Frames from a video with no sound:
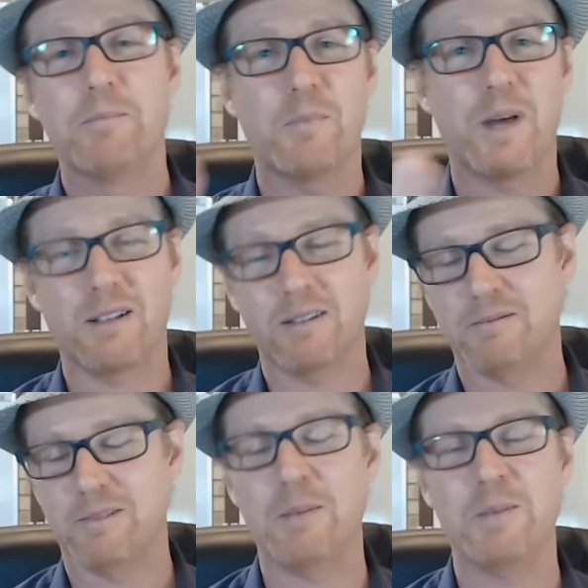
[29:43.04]
but
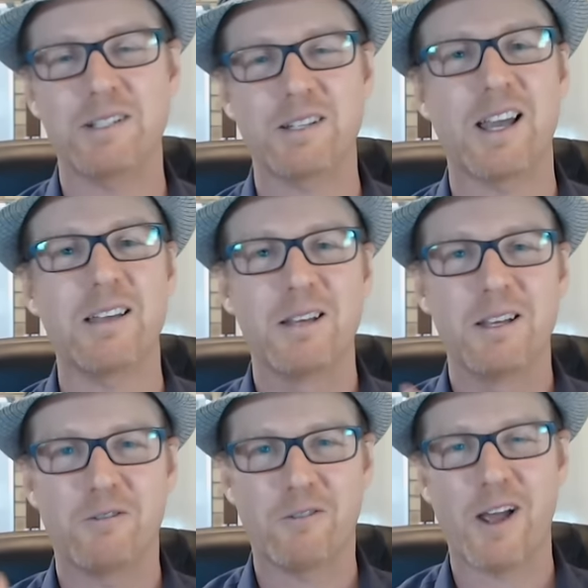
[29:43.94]
let me say,
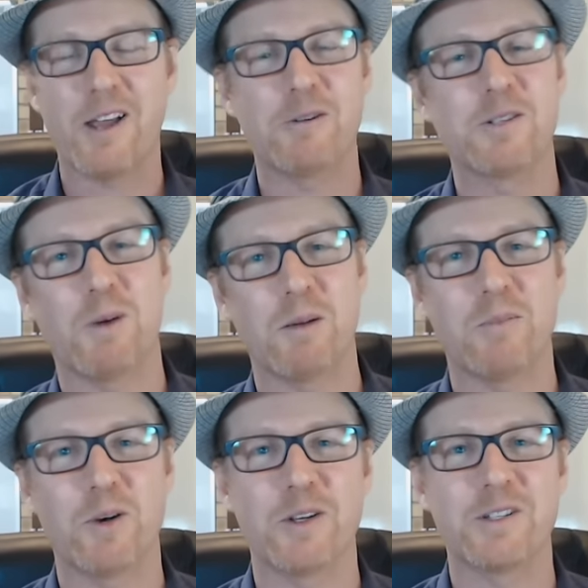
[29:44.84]
Freya is one
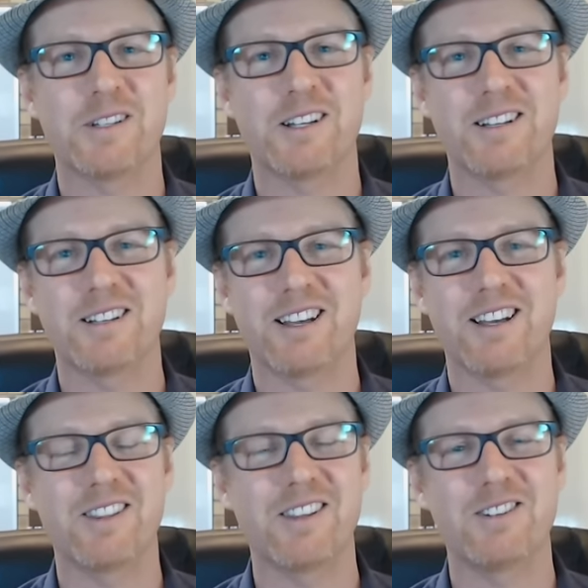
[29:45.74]
person, and
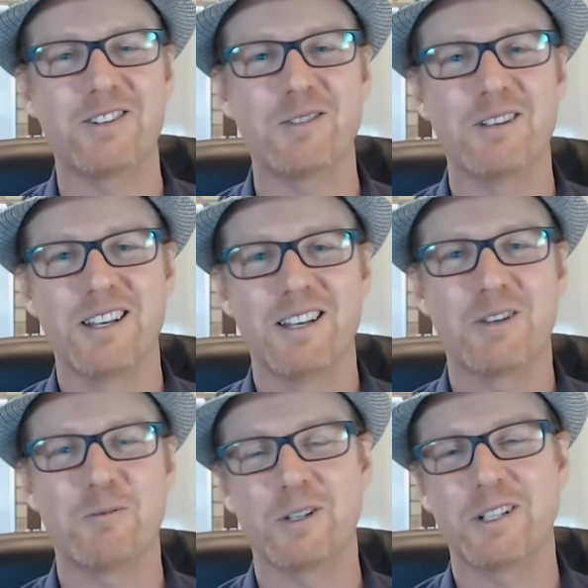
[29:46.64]
that you
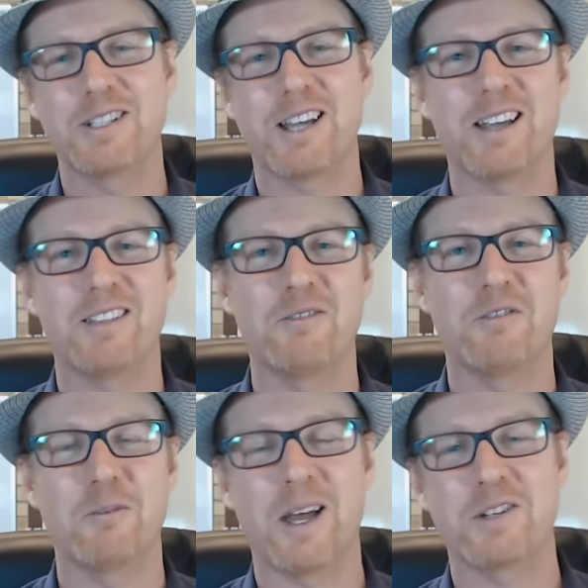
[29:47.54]
can really take the
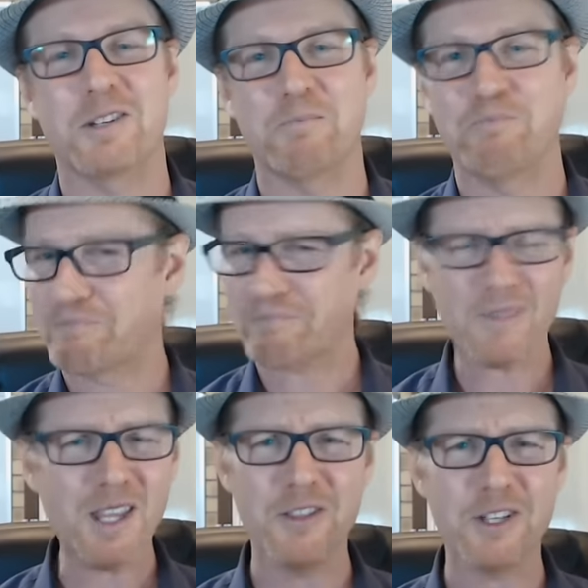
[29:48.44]
information
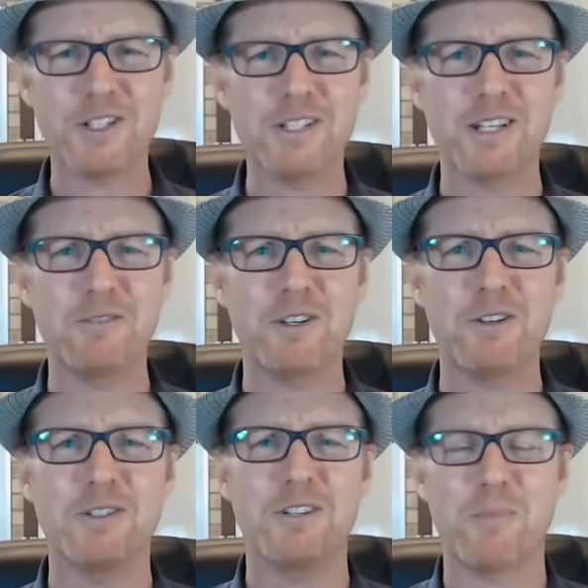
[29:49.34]
that she's giving you
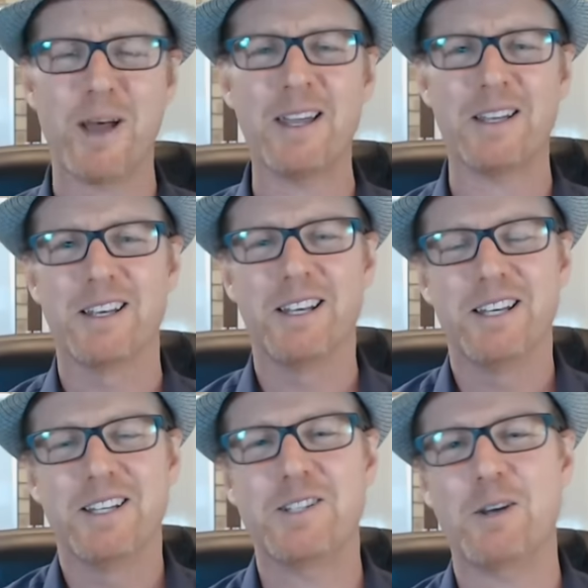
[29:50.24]
to the bank.
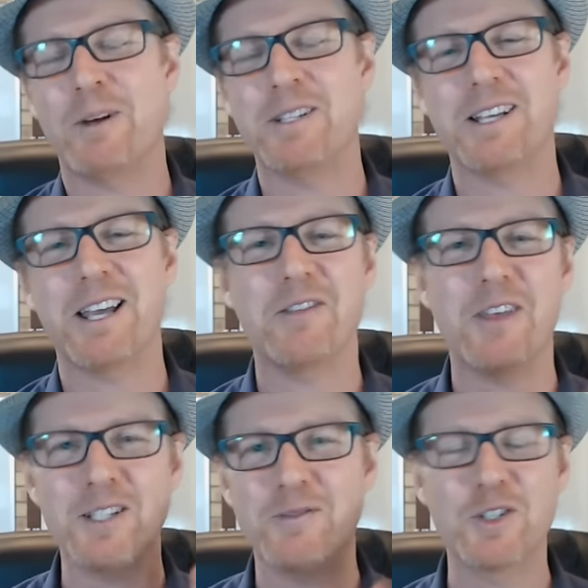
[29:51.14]
So once again,
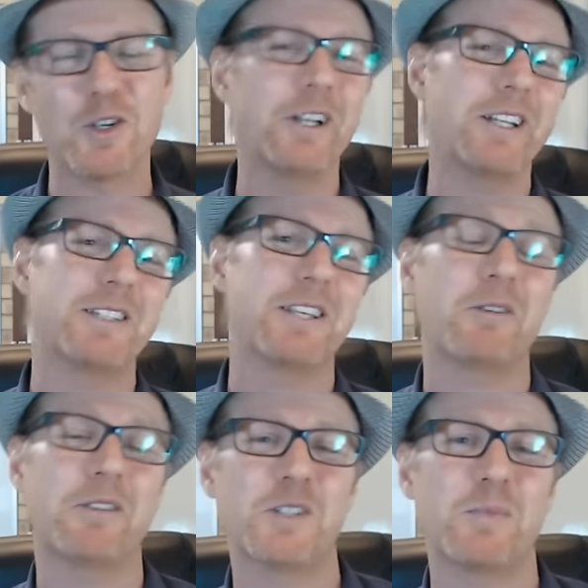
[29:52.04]
thanks for joining us here
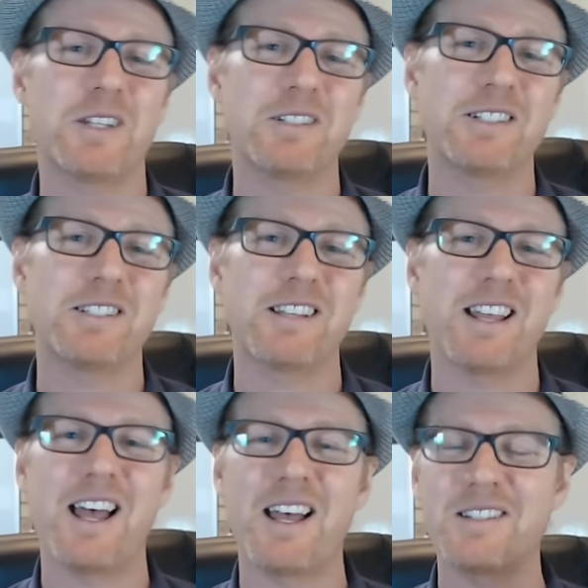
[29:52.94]
on the Specialist
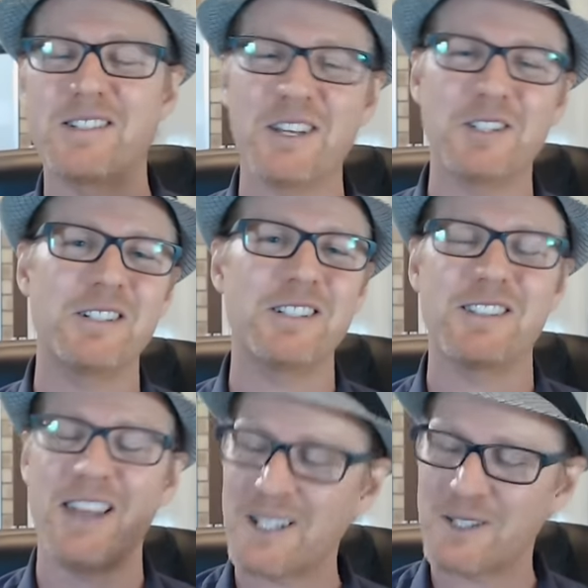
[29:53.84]
Sessions.
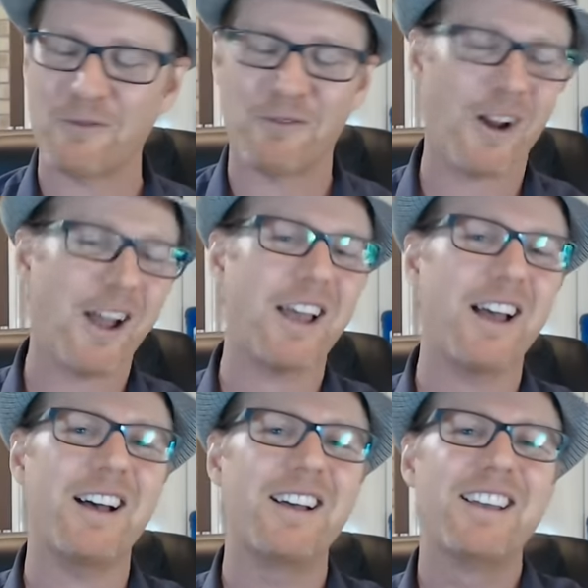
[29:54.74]
Thanks,
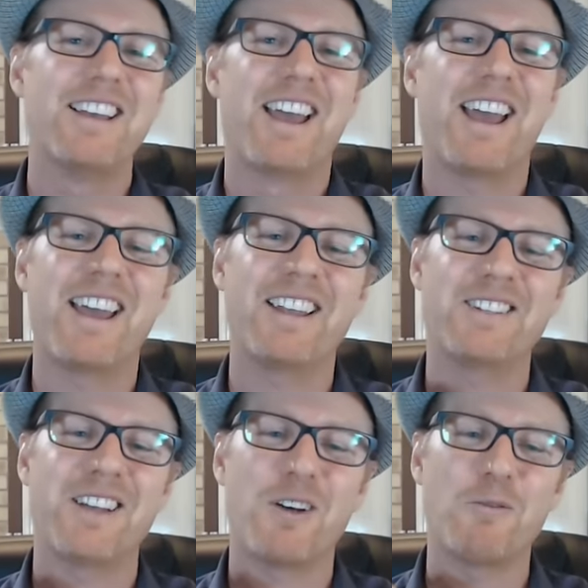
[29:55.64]
Freya. And
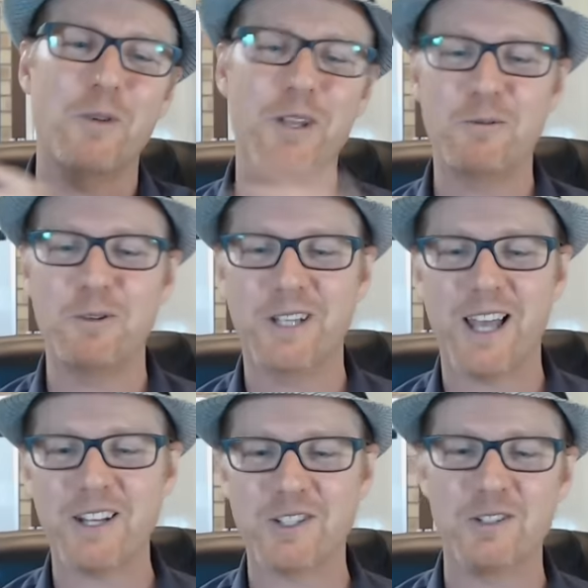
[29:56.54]
we will catch